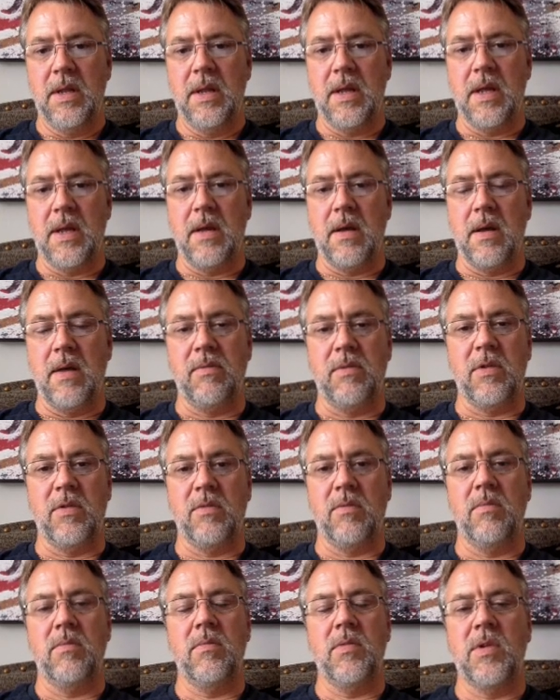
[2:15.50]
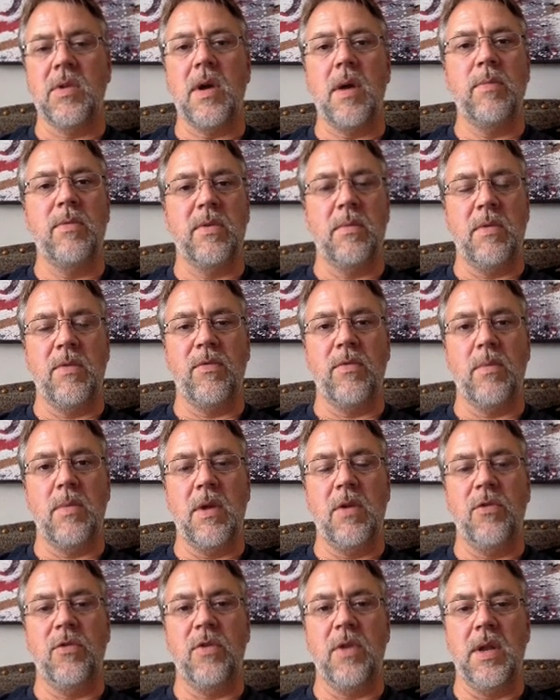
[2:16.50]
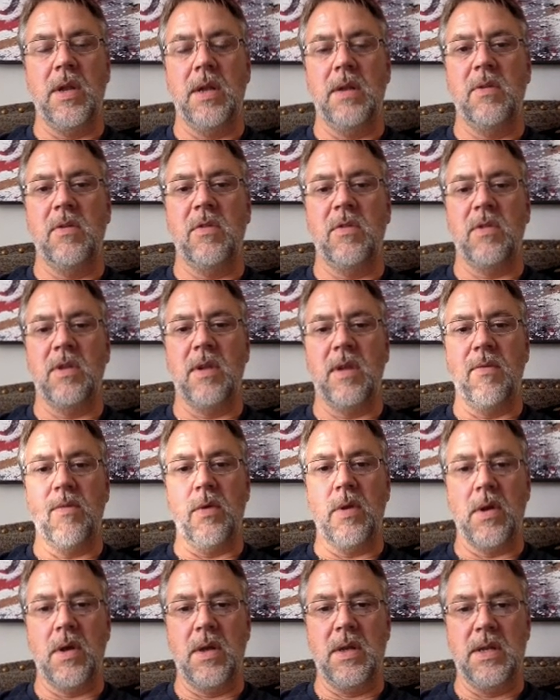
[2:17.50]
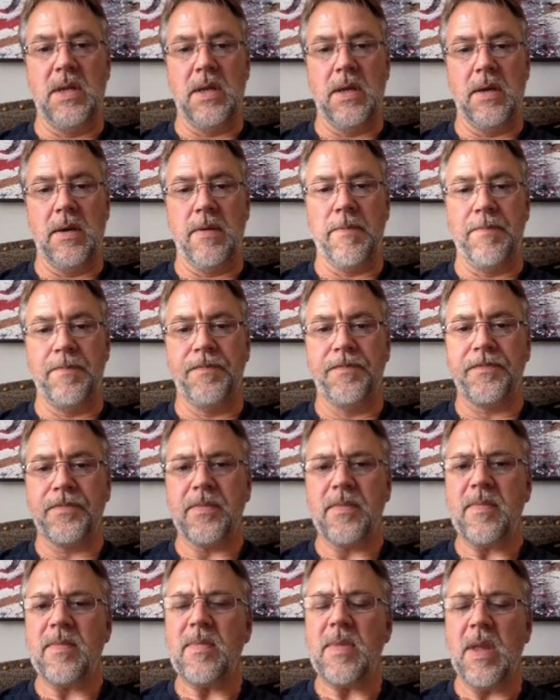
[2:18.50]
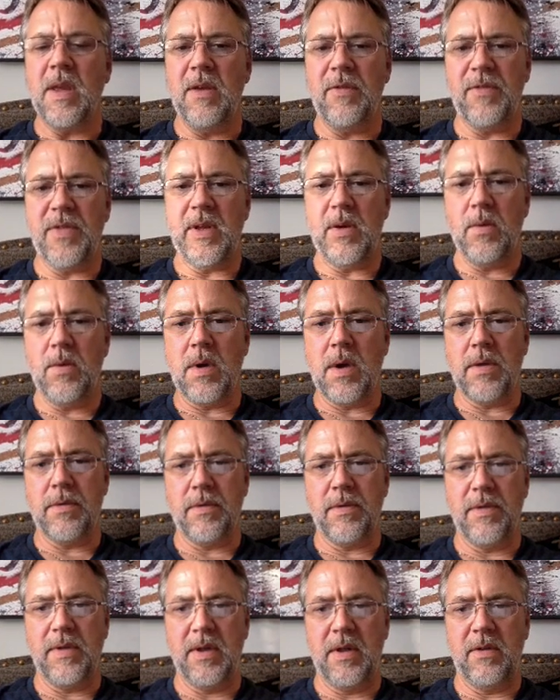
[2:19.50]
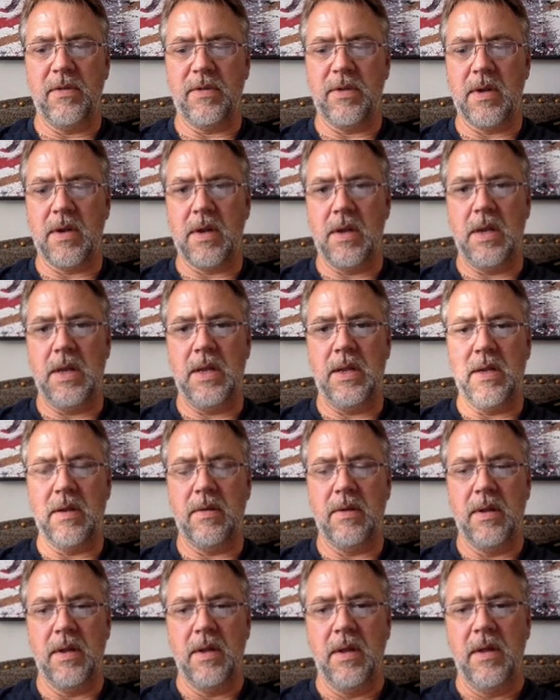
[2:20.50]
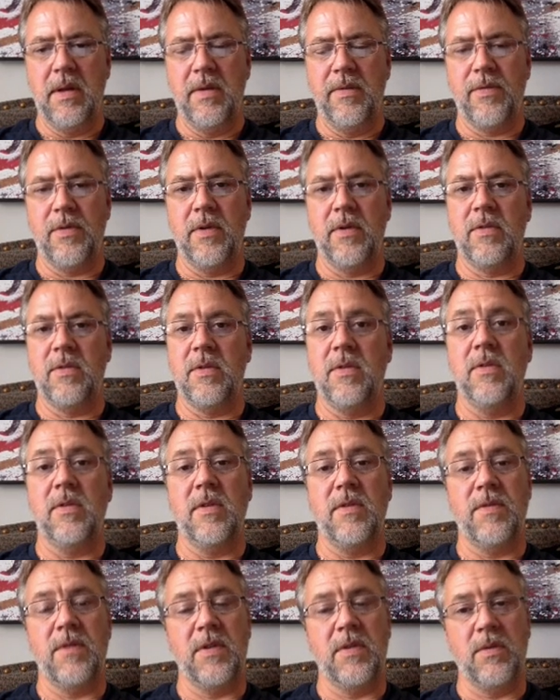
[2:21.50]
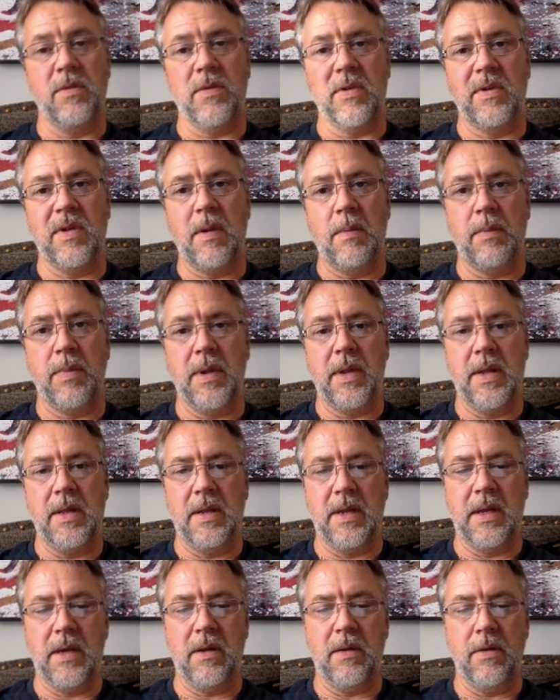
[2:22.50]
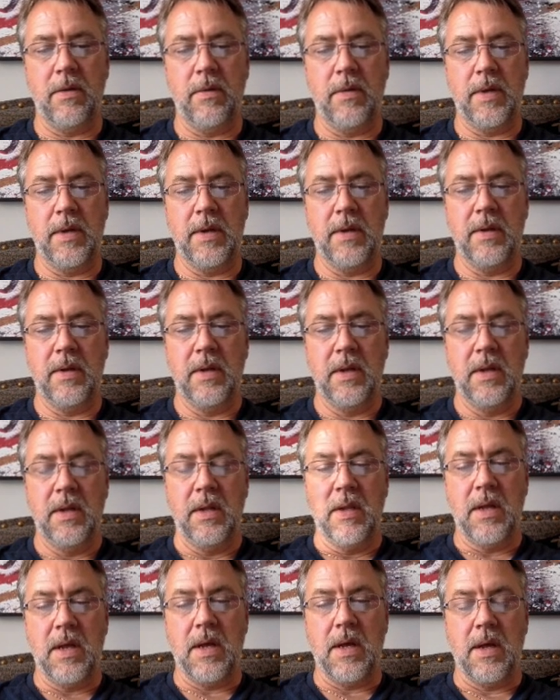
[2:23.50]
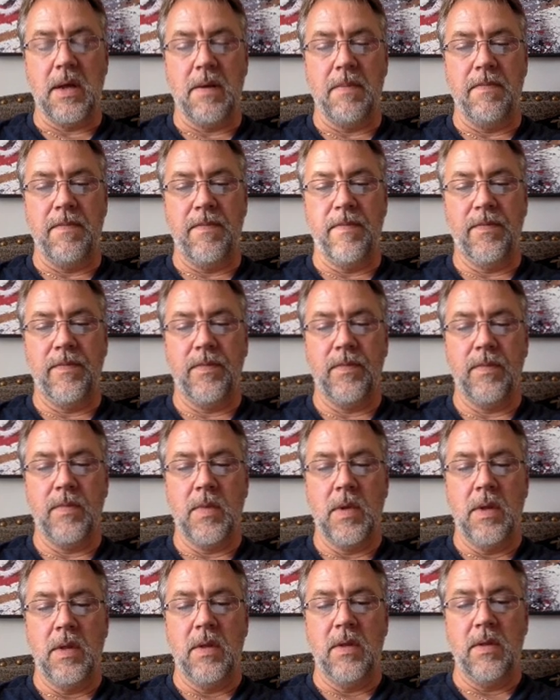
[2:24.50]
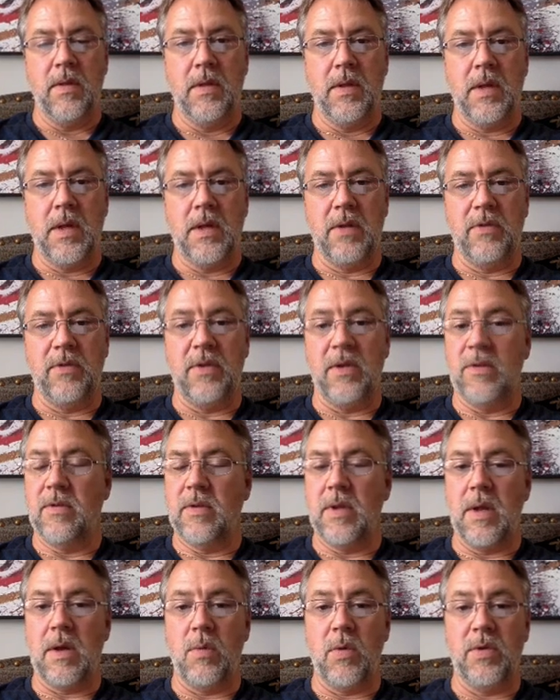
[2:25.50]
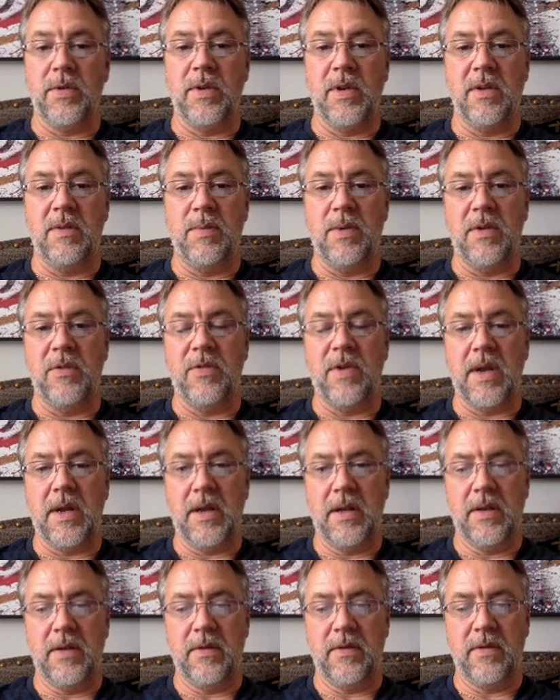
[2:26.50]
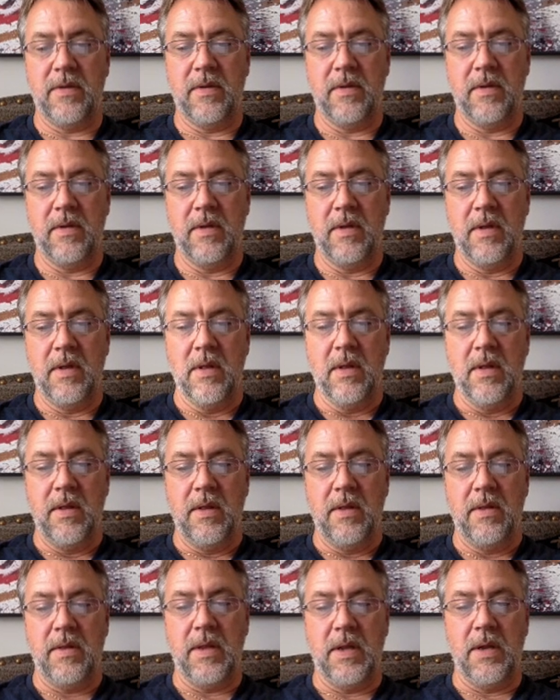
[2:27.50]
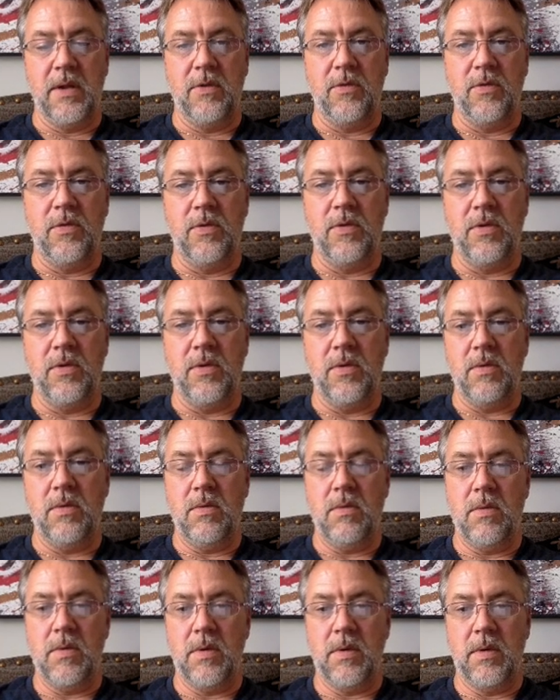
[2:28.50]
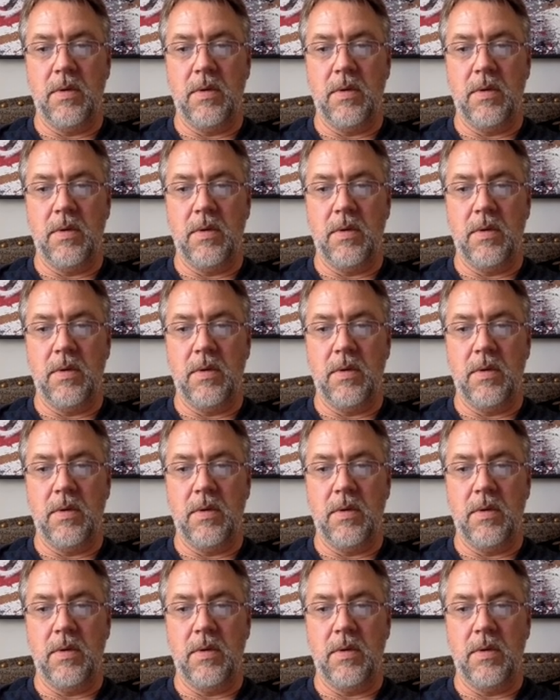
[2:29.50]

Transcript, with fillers: Uh, I've just typed some information in just to give you an idea. If there were other things that I needed, for instance, if this was a template that included, um, a, a, say I wanted it to be a checklist, thing to do,